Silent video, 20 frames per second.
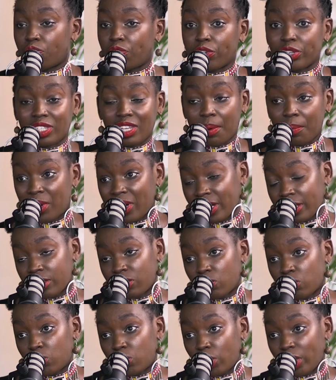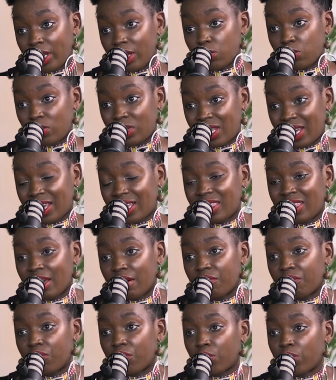for someone else to take to take
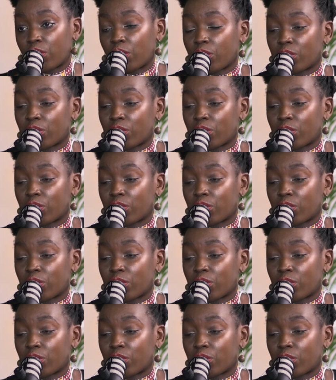their fall,